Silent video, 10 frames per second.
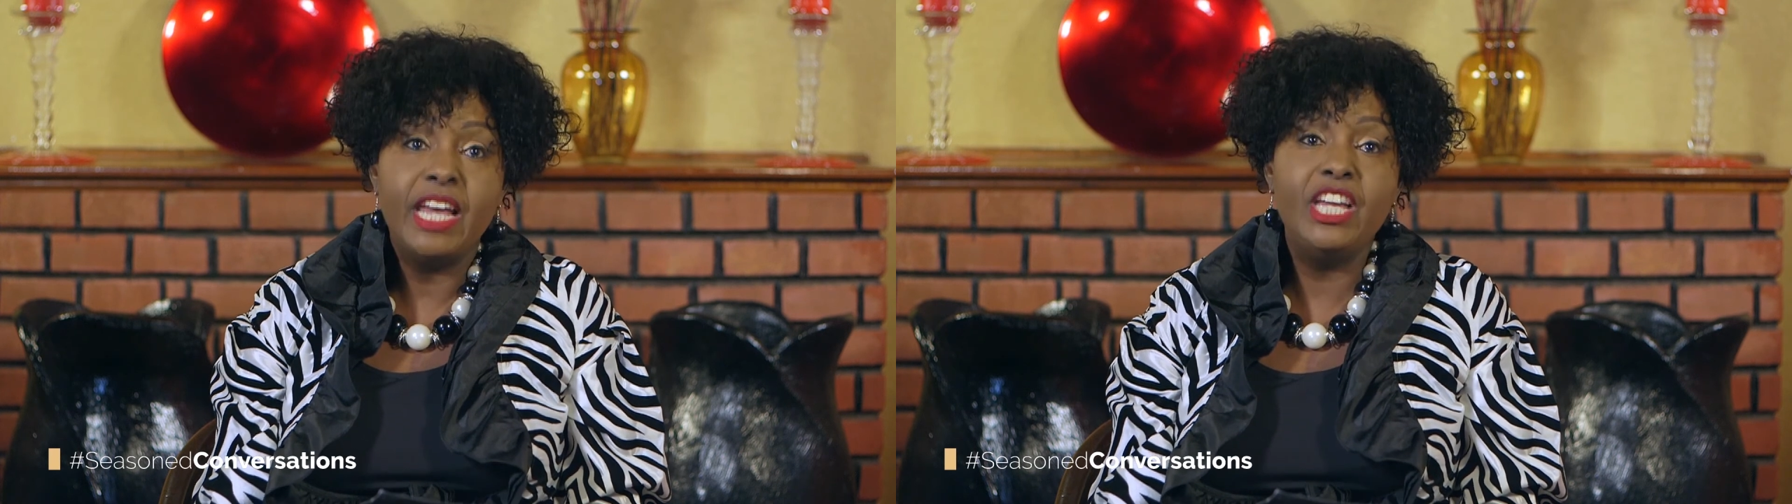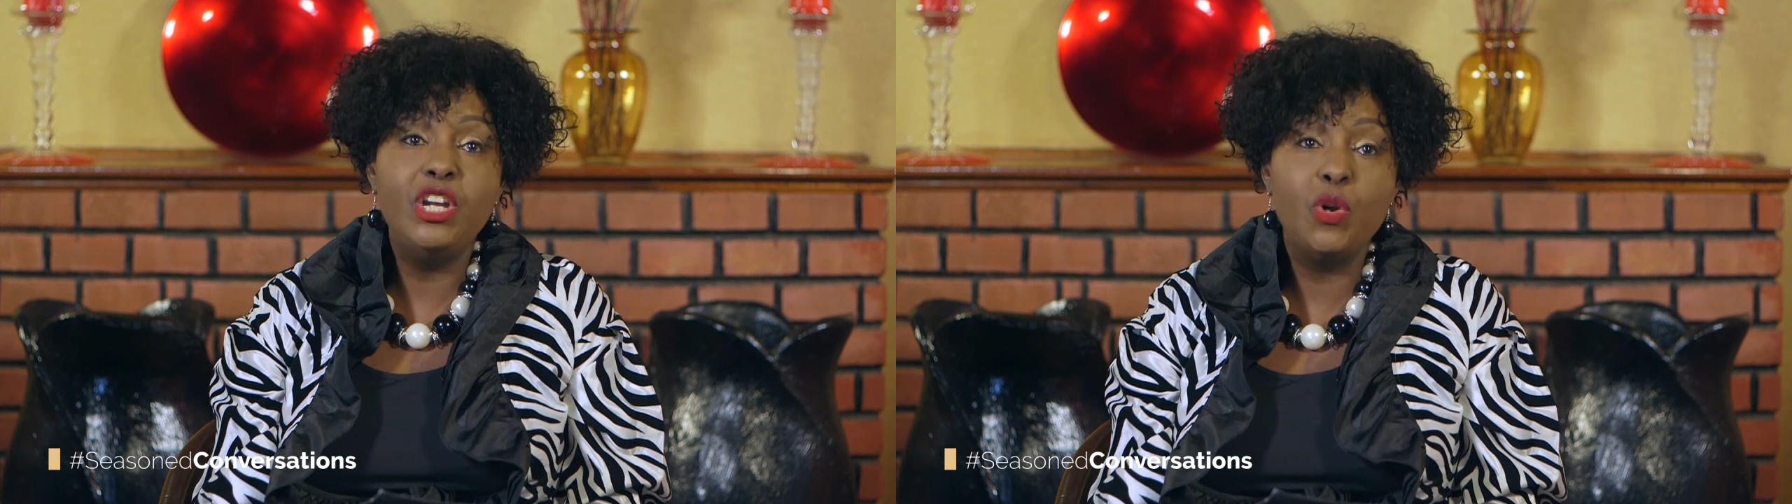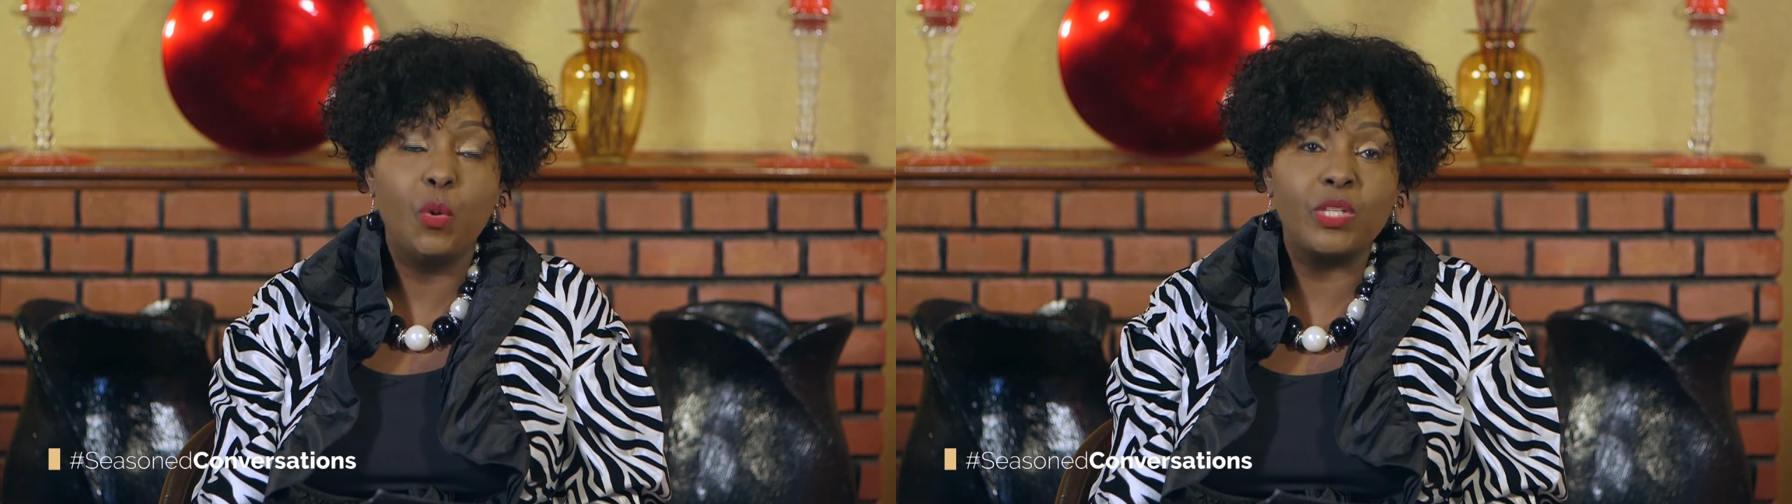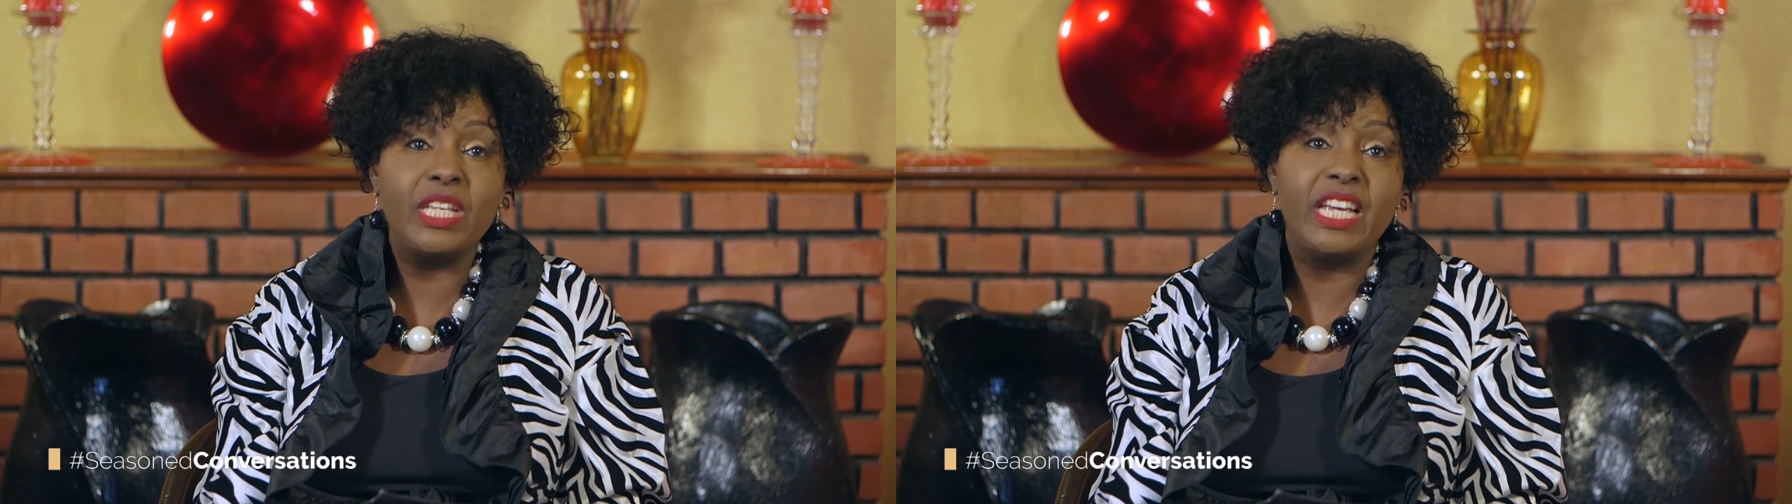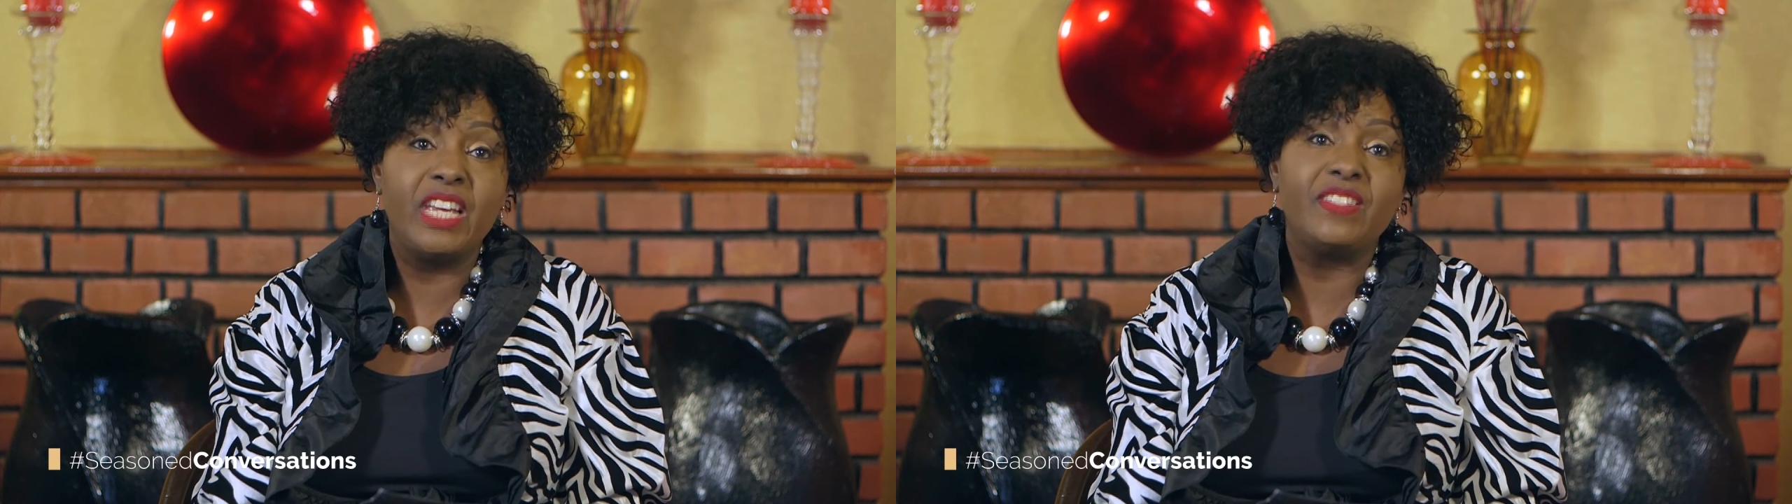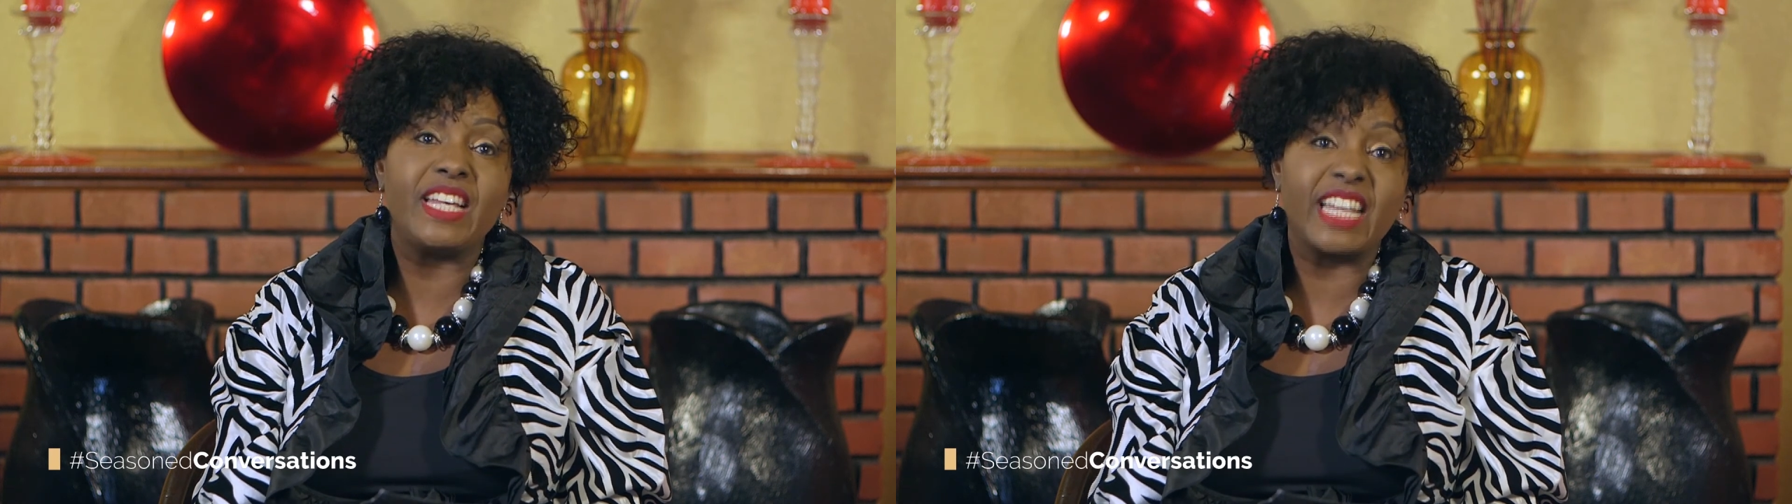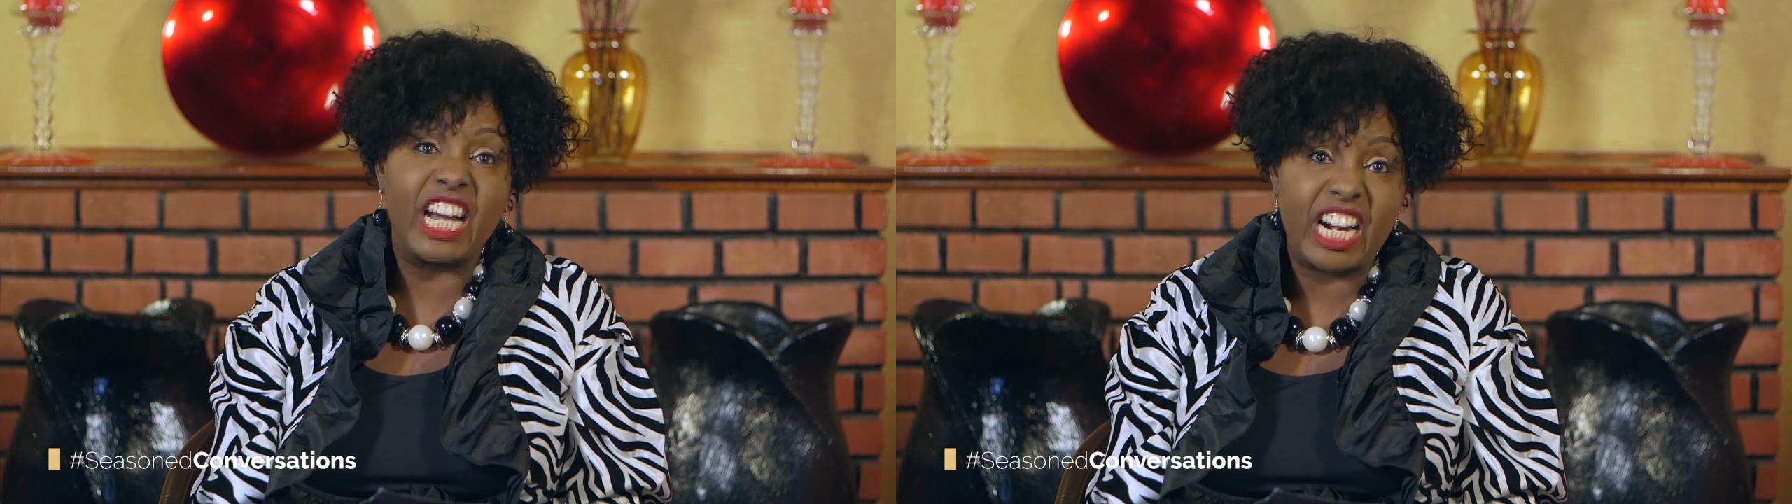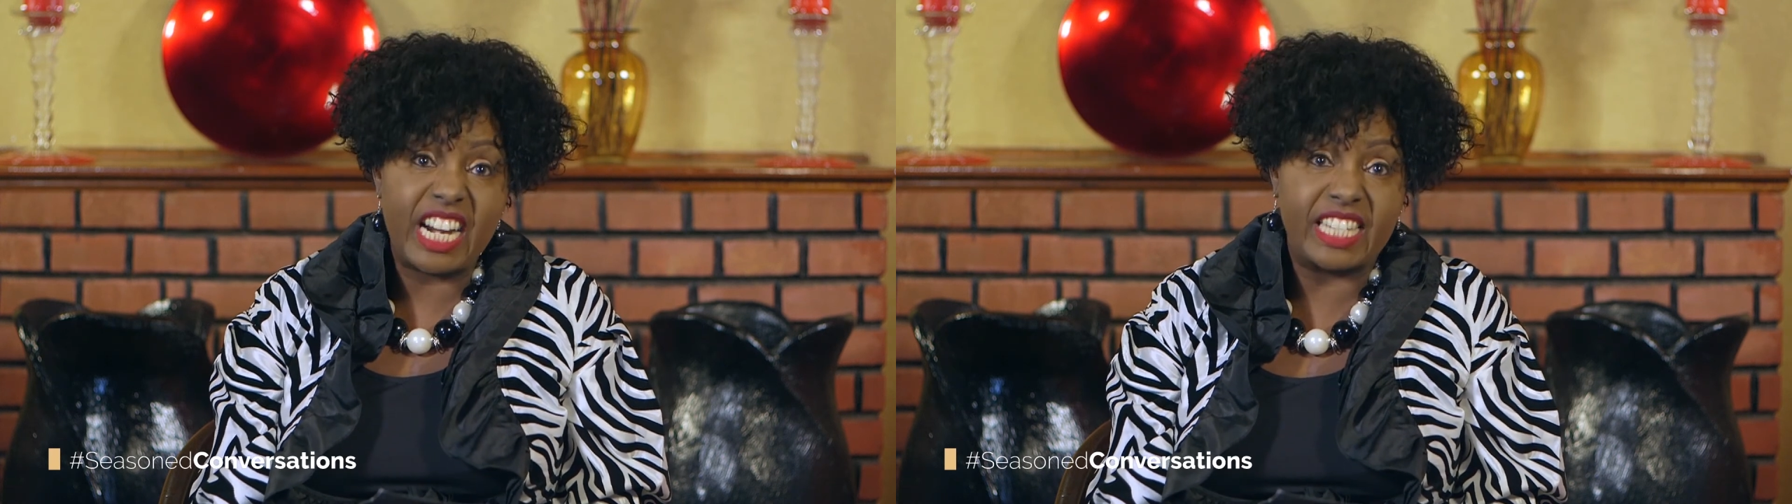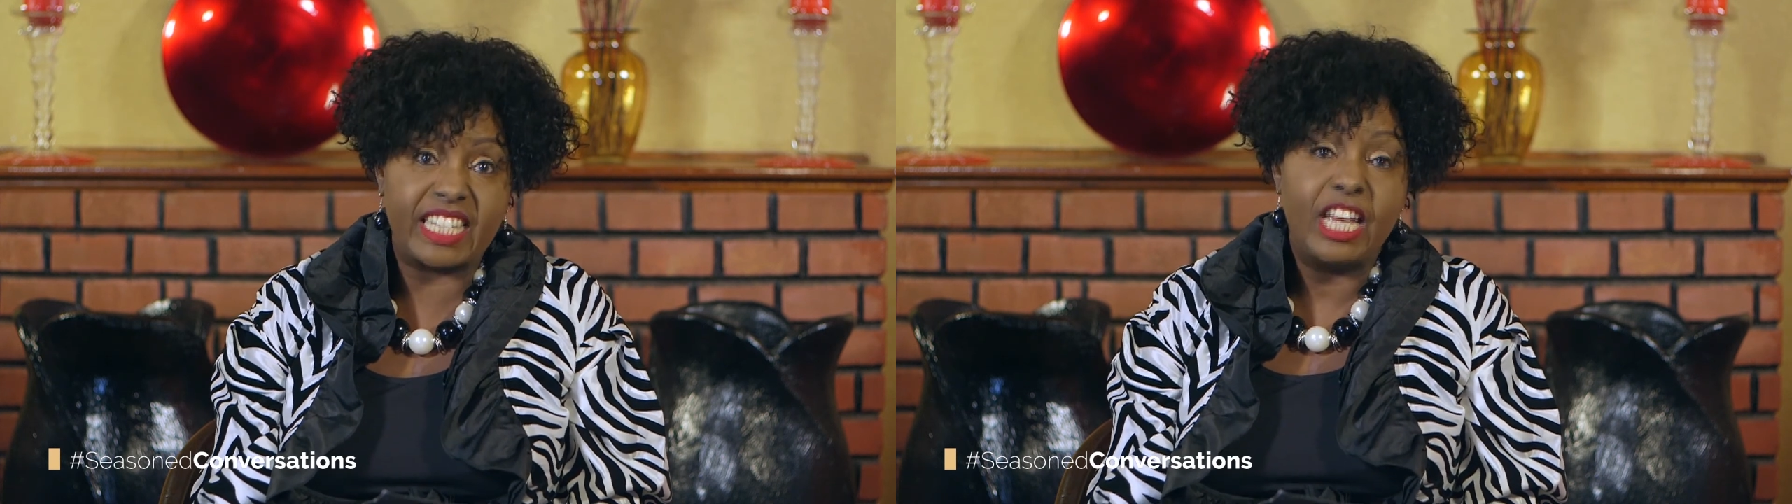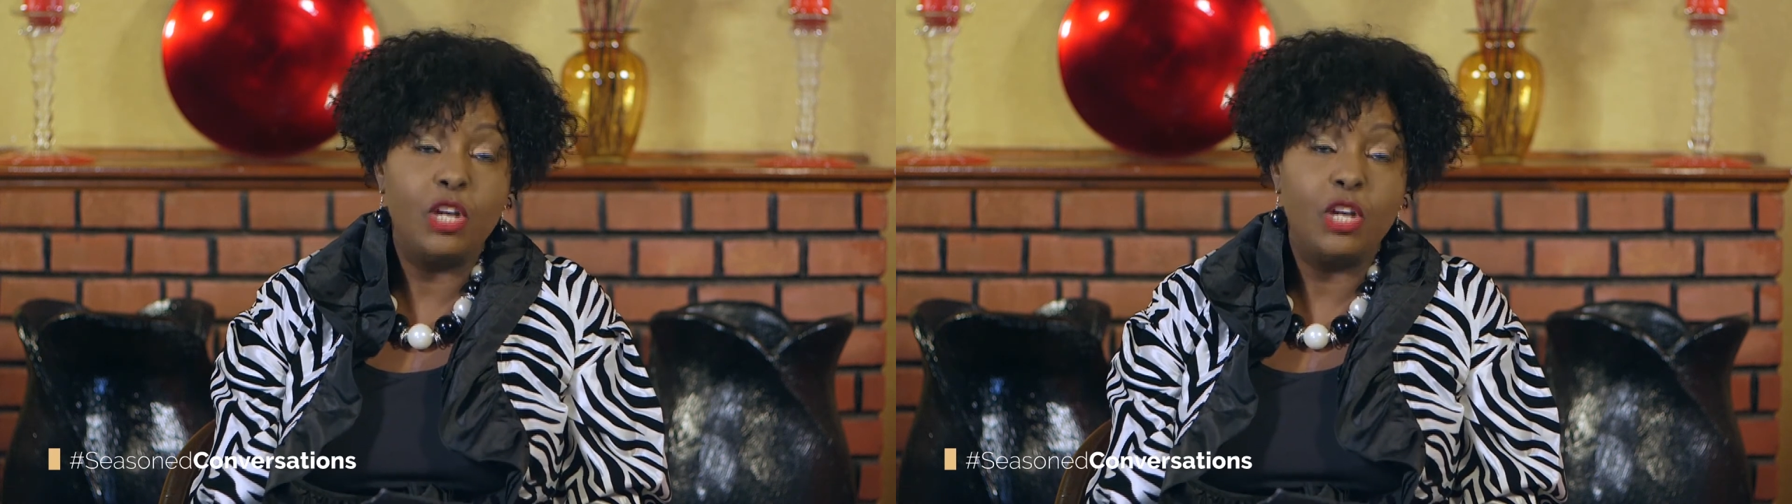he knows he gives us the grace